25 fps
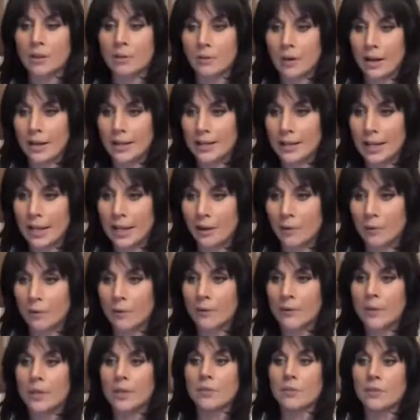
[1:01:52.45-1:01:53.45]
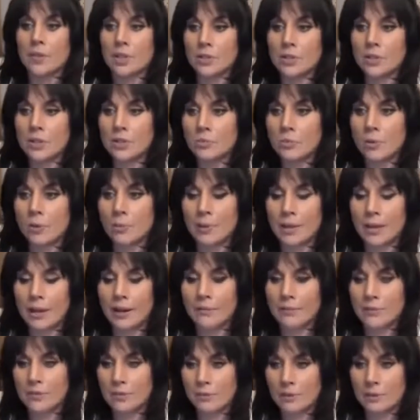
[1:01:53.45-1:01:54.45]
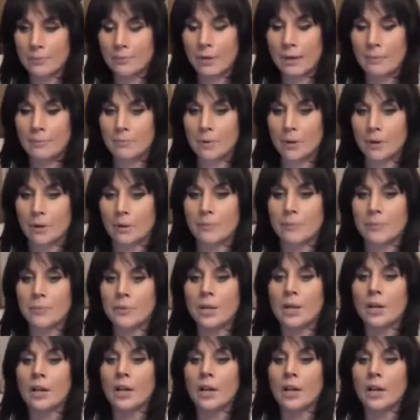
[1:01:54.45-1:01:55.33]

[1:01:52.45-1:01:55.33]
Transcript: right now. This is what we have to remember.